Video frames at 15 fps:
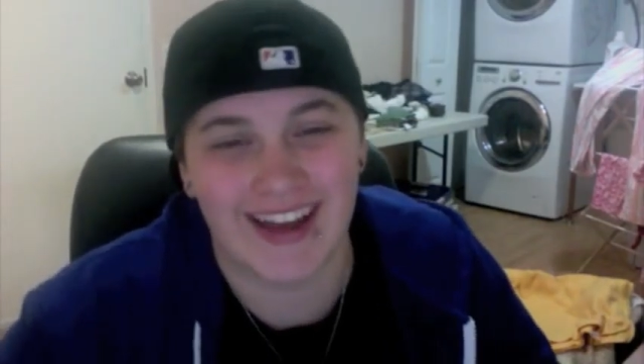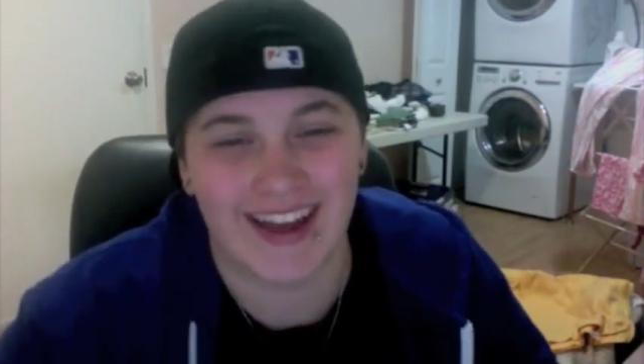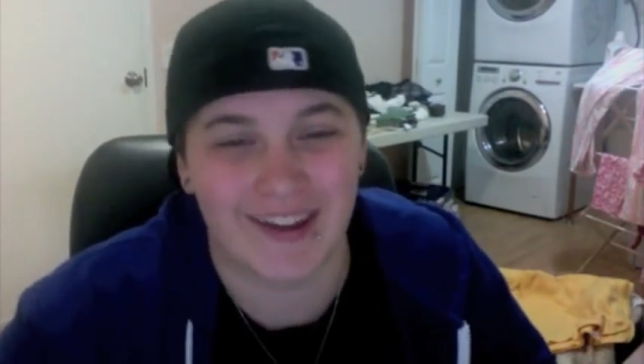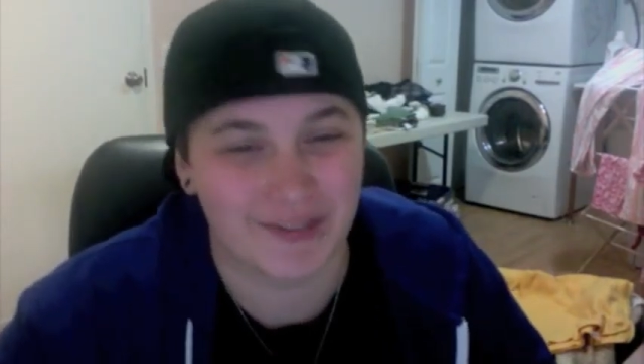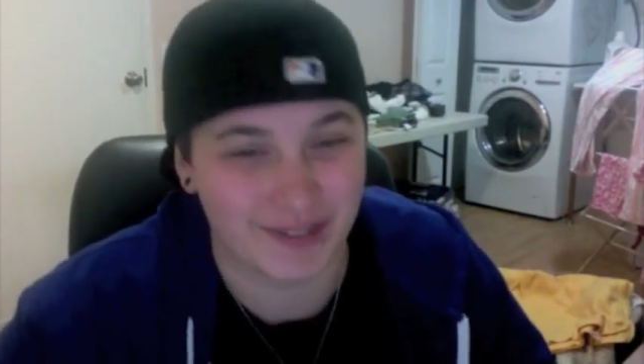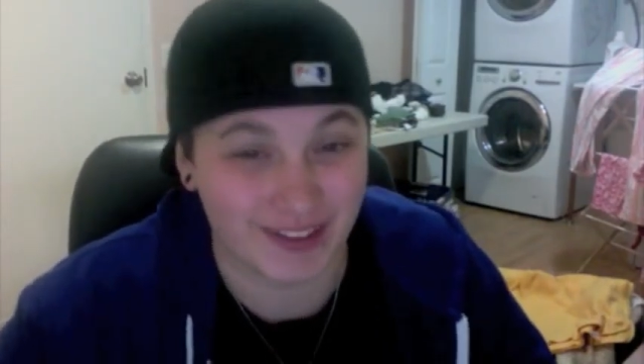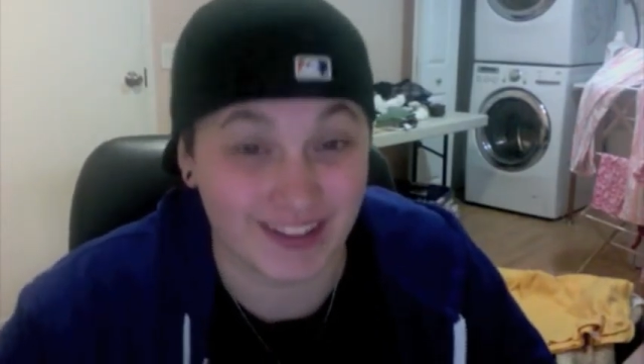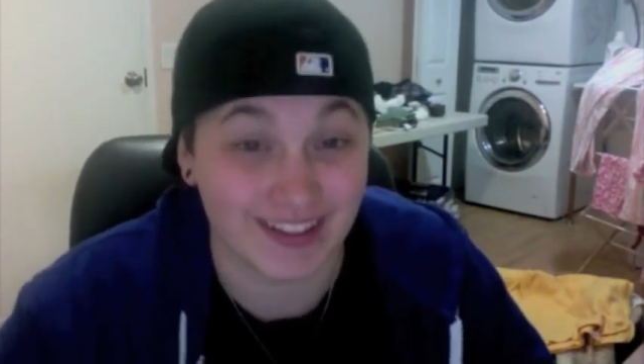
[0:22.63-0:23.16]
I
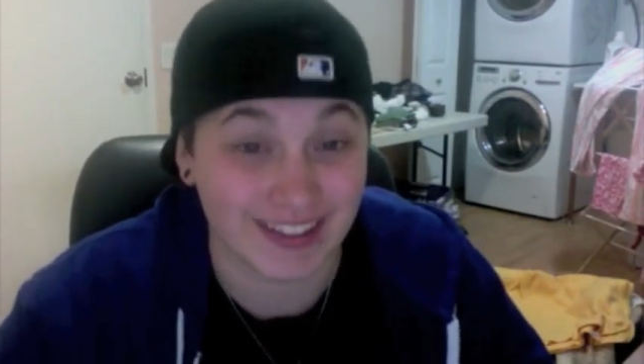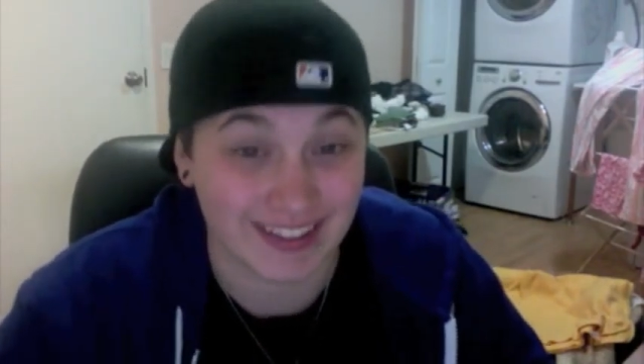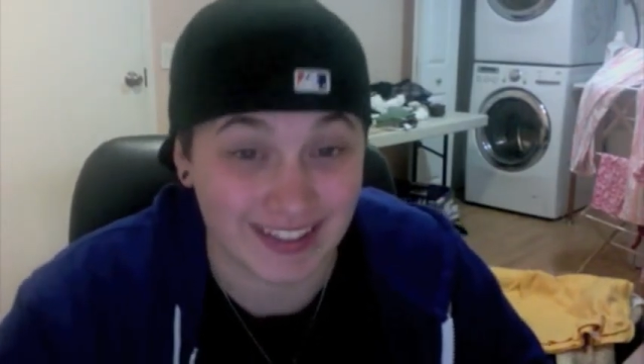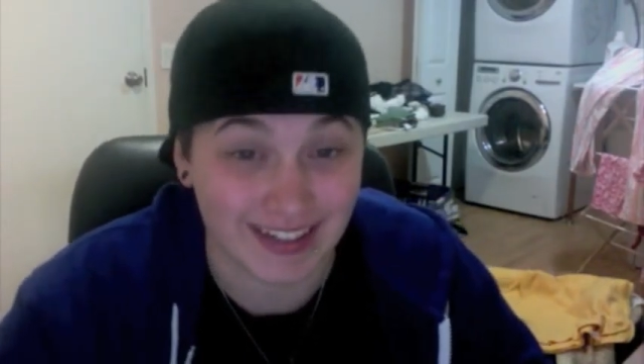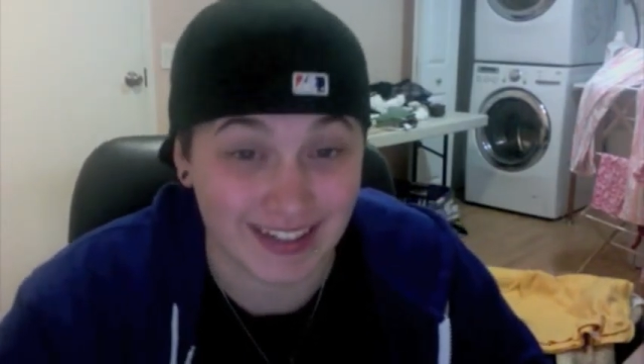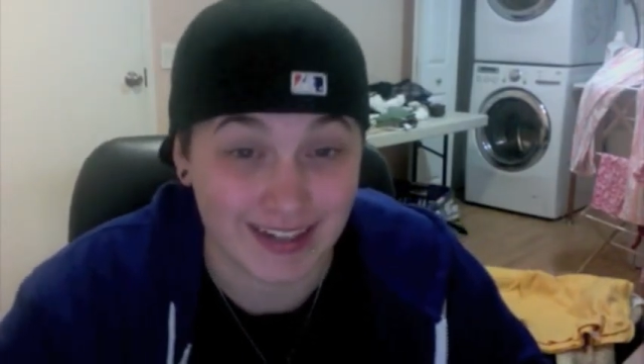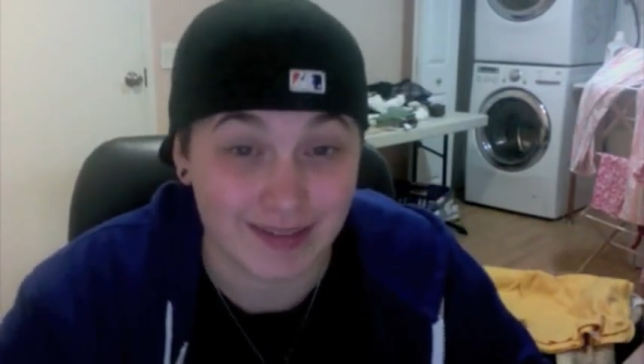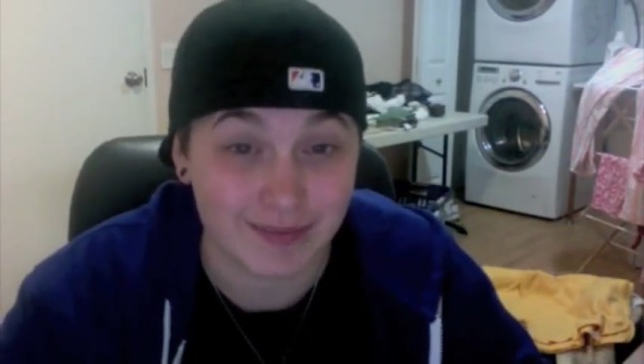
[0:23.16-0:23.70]
really like the
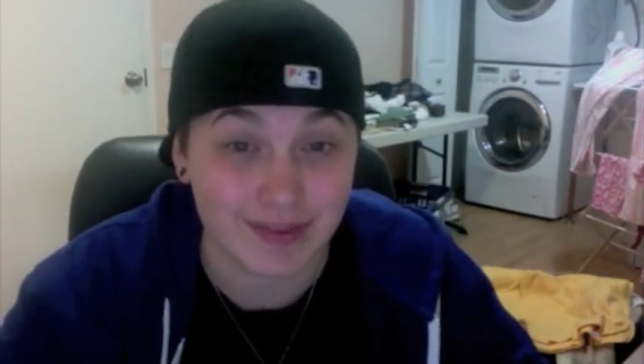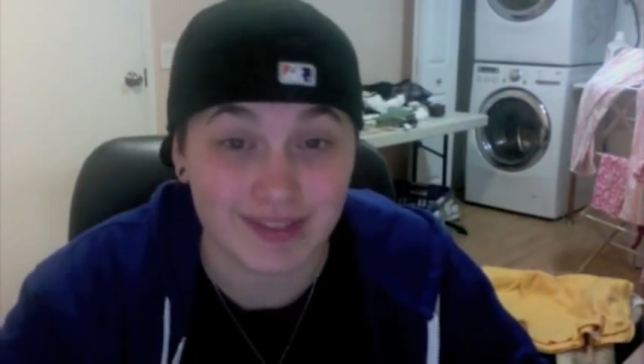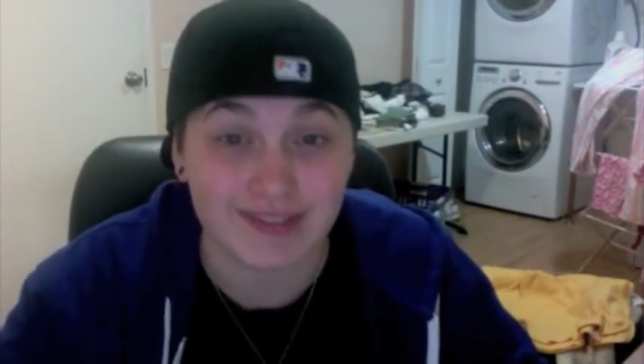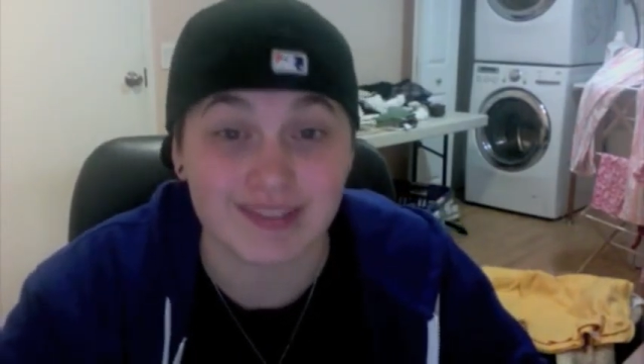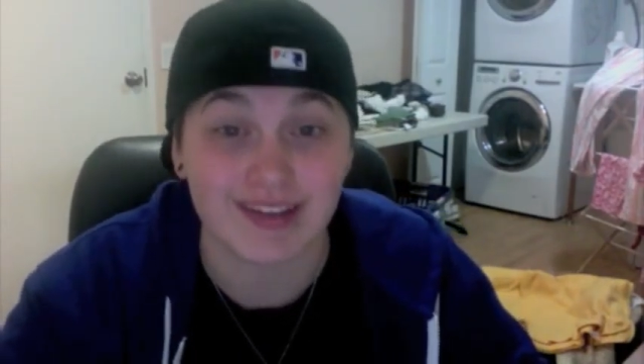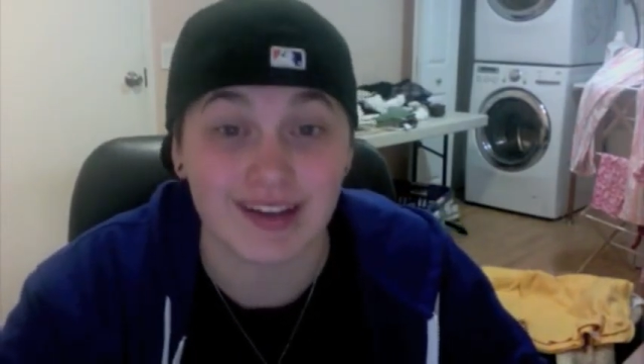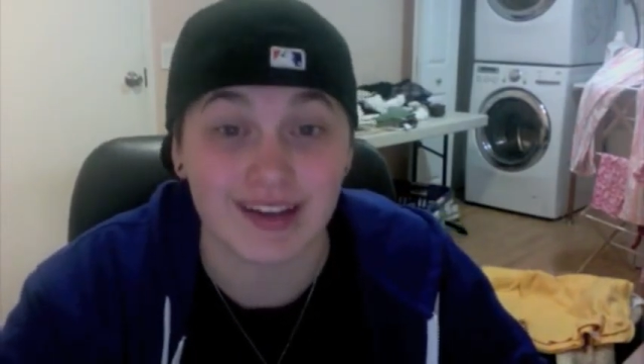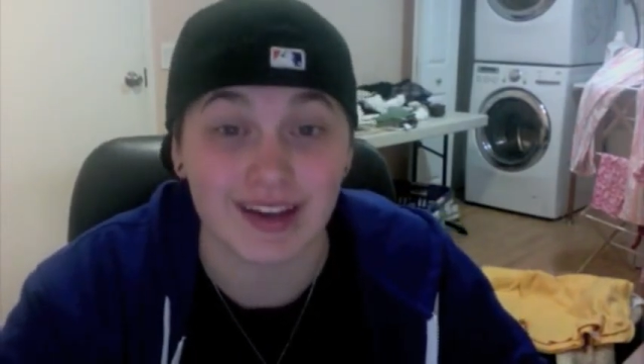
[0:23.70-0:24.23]
name
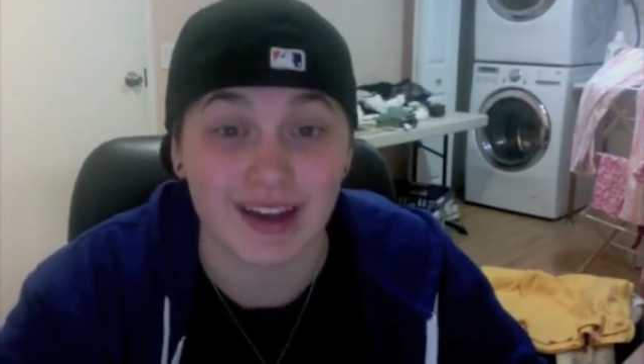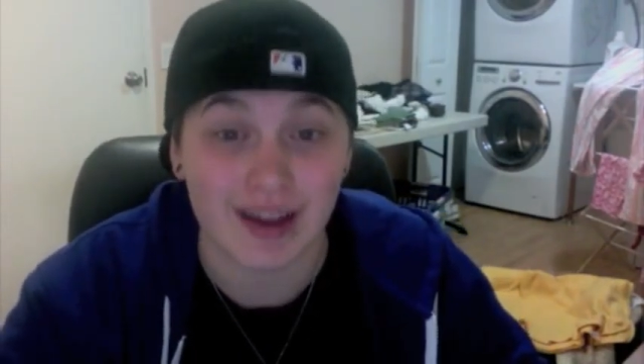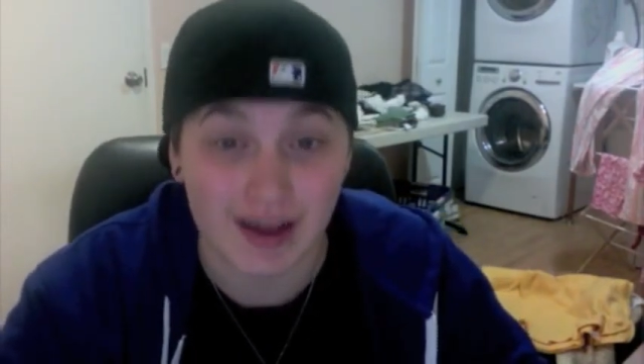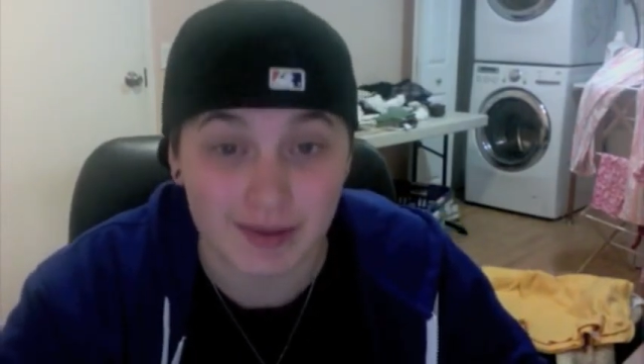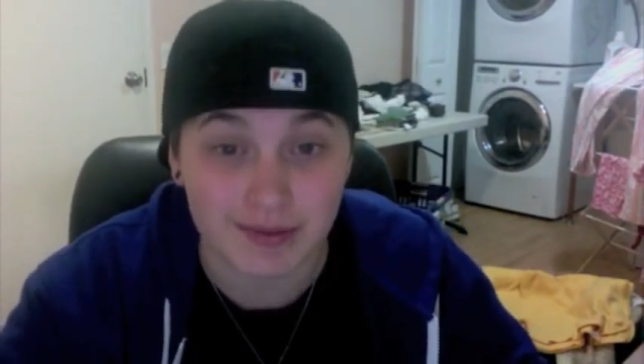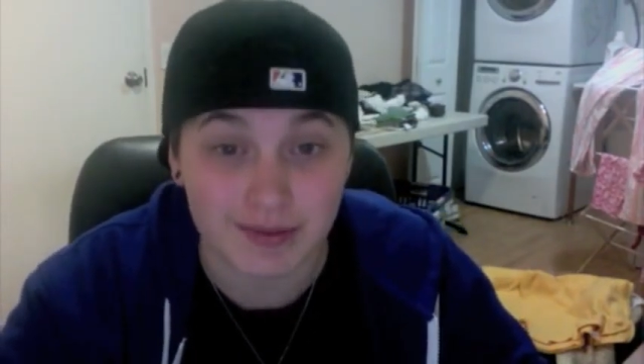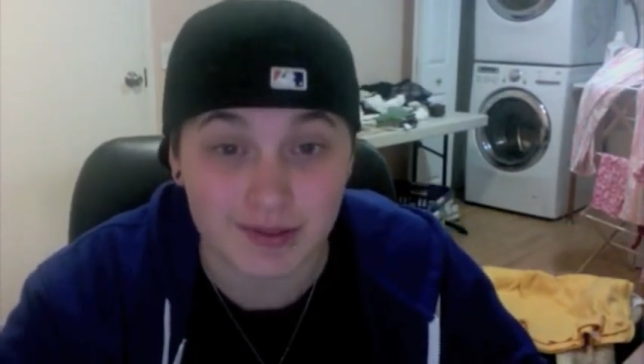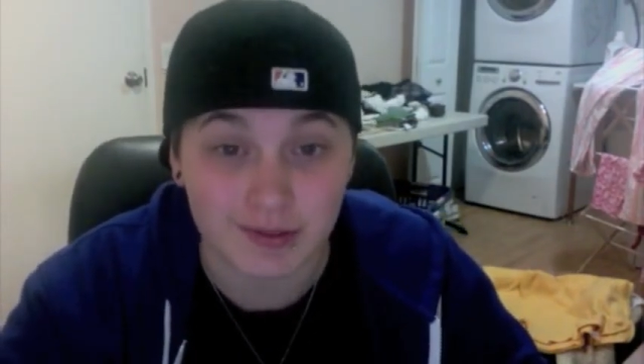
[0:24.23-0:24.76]
because I
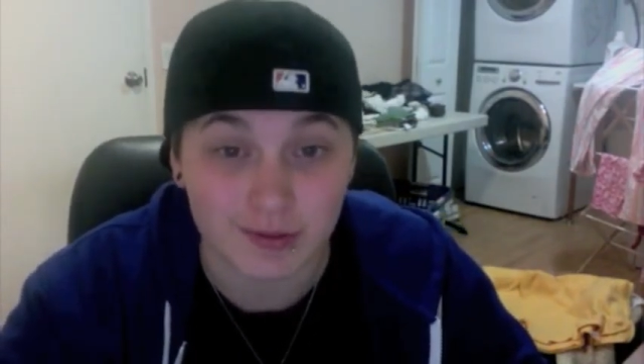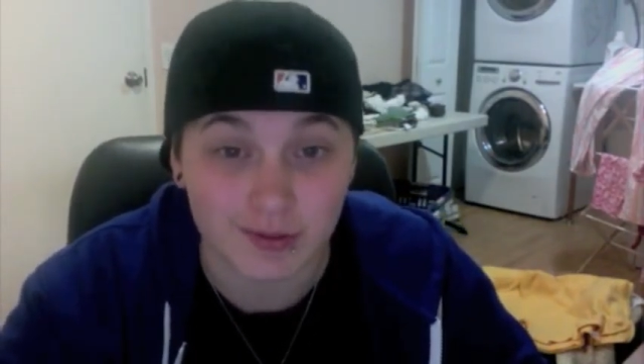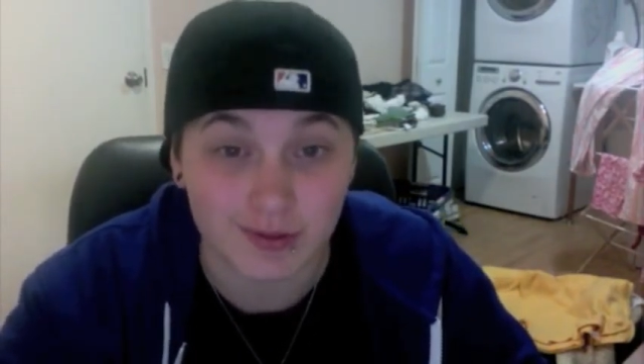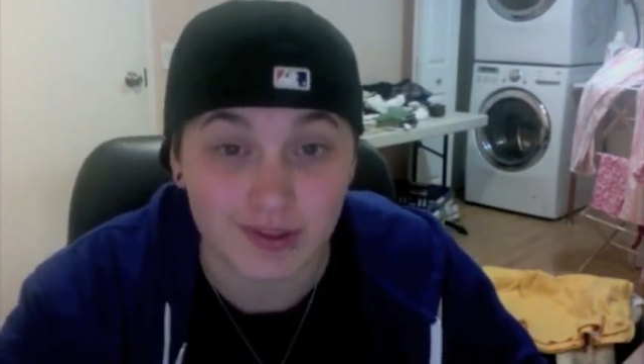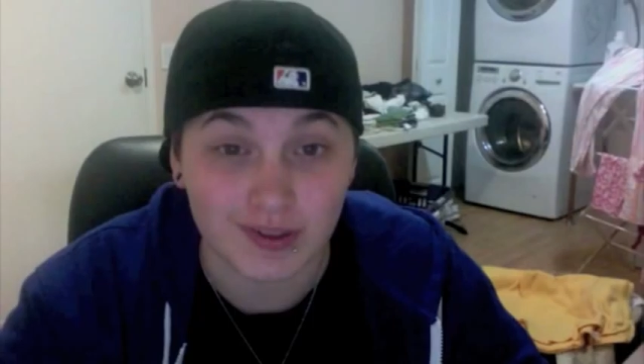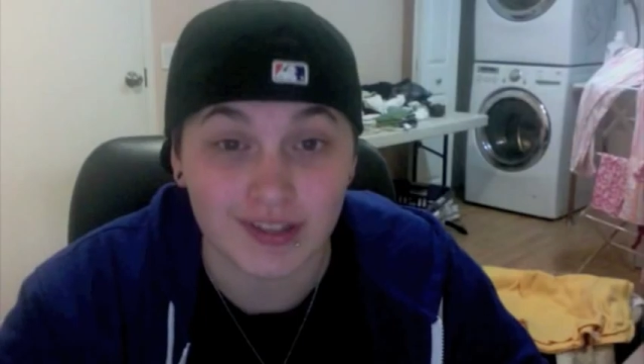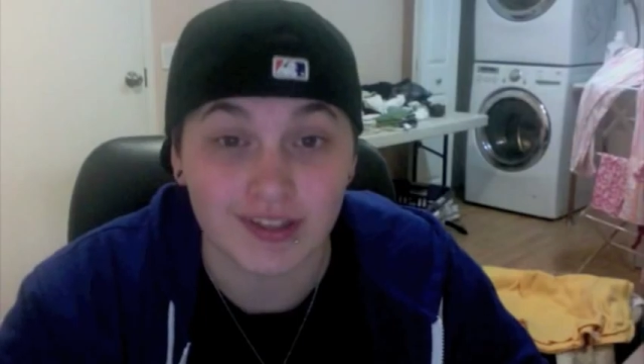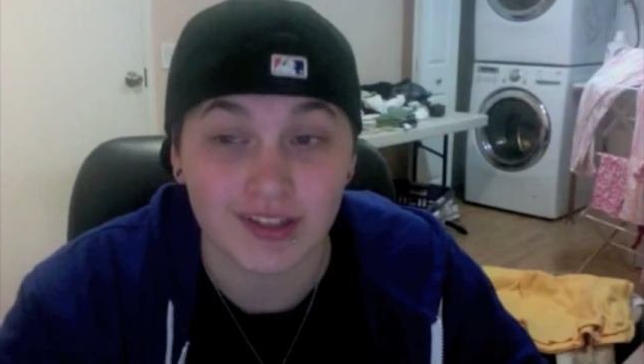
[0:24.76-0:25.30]

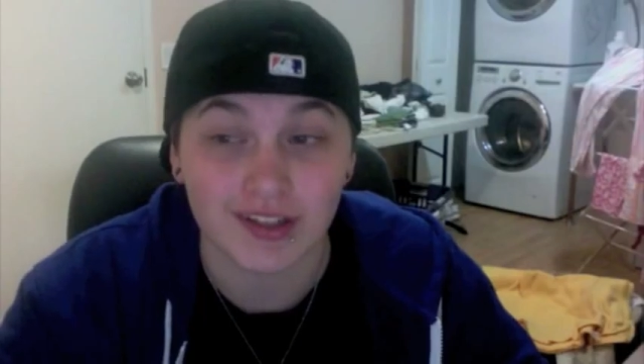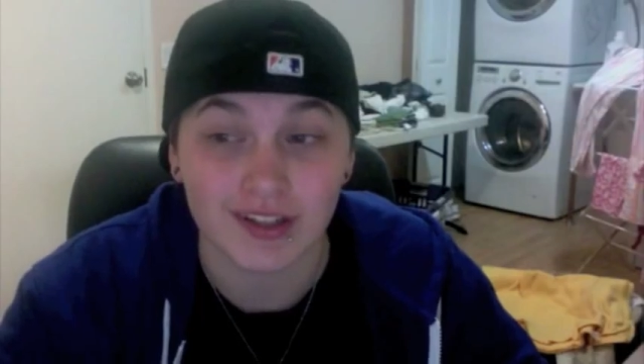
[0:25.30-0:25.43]
absolutely